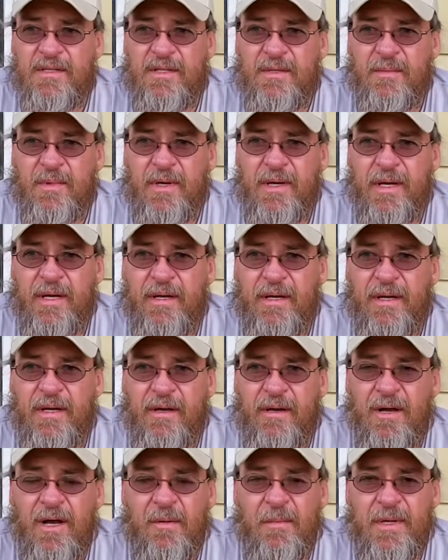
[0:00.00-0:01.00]
to my and
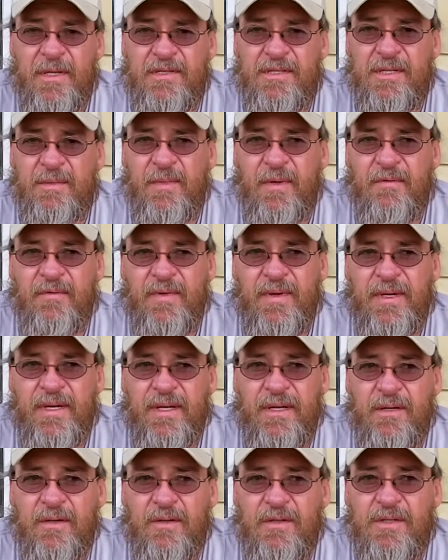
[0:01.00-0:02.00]
comments to my
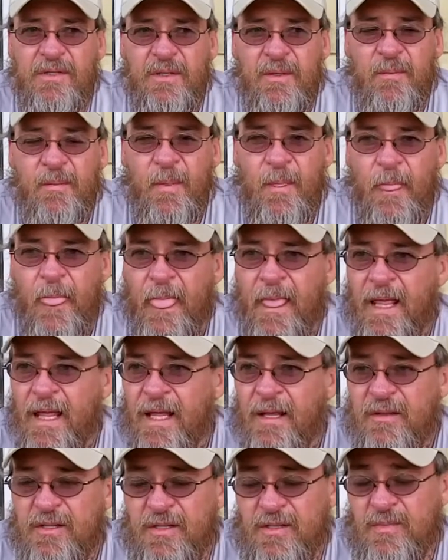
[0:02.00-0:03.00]
videos,
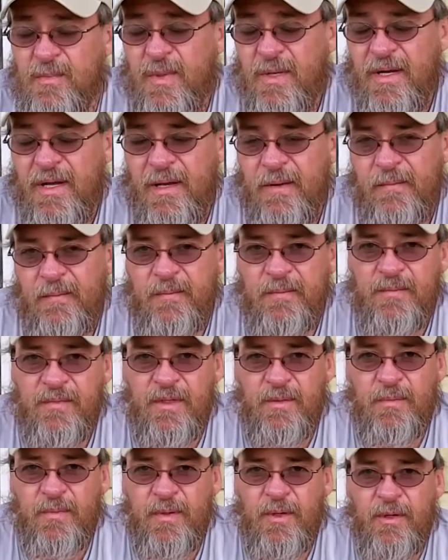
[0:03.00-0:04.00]
just been having
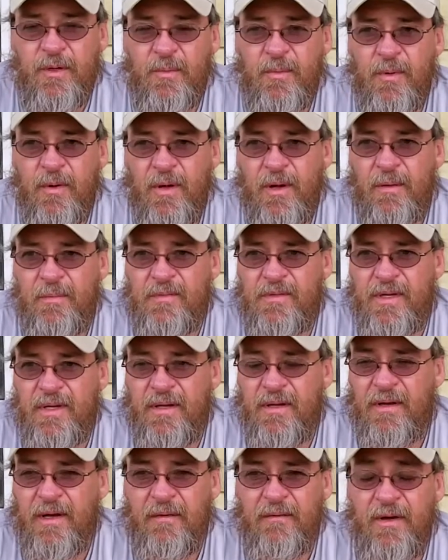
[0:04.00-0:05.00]
computer problems.
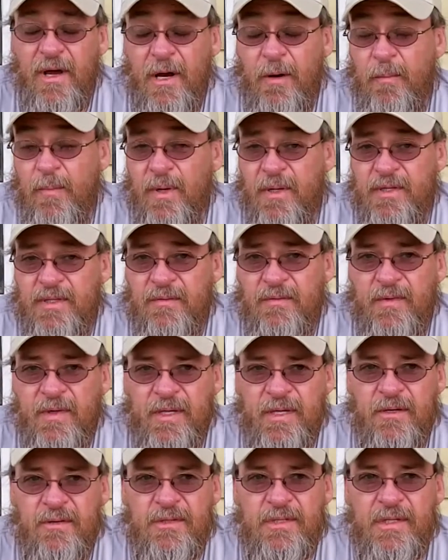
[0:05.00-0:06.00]
I've got a bunch of
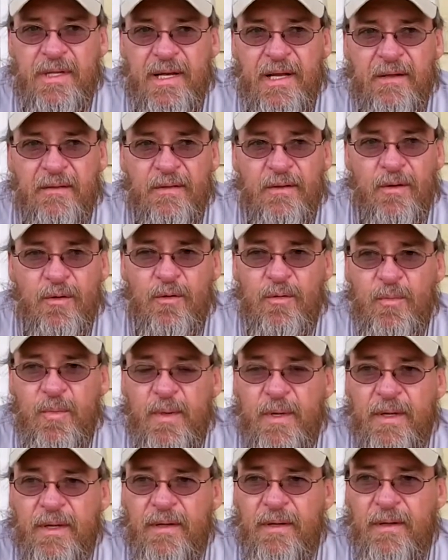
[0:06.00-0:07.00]
videos to download,
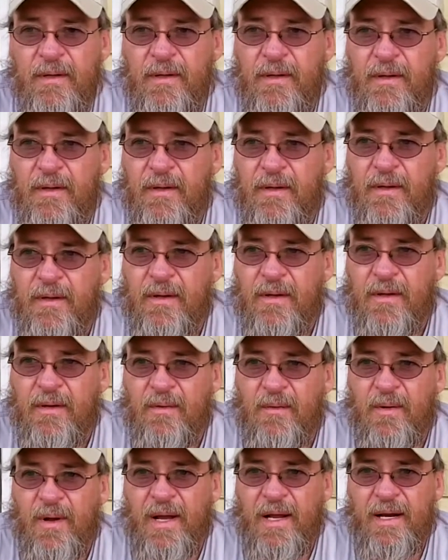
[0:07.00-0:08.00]
but
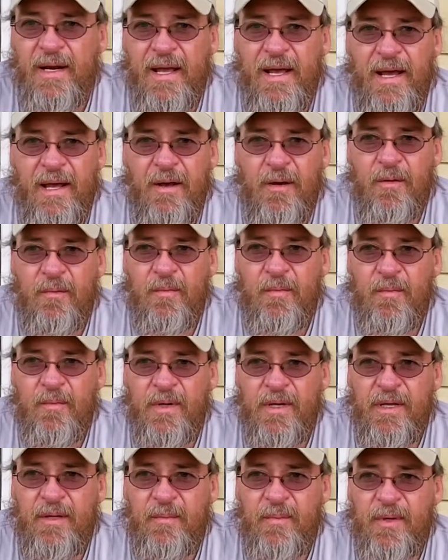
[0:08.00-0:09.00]
right now
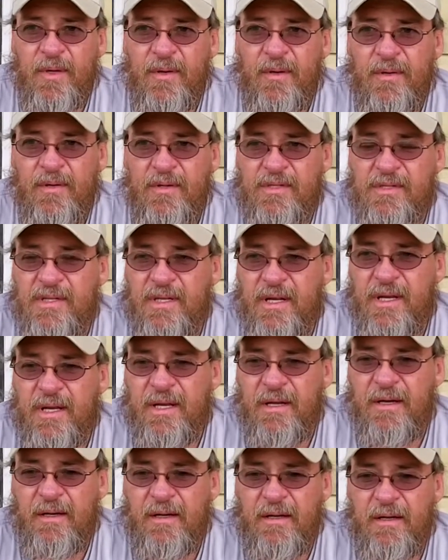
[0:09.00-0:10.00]
my computer's
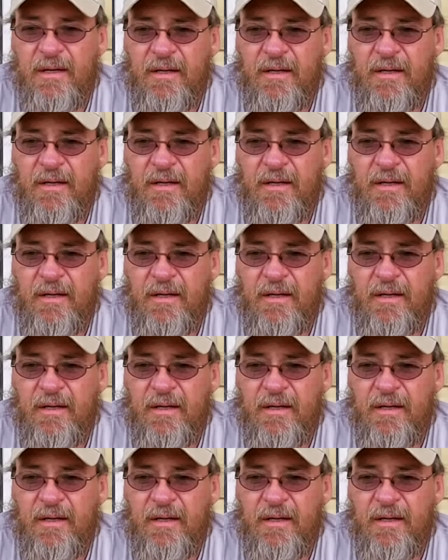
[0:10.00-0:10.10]
saying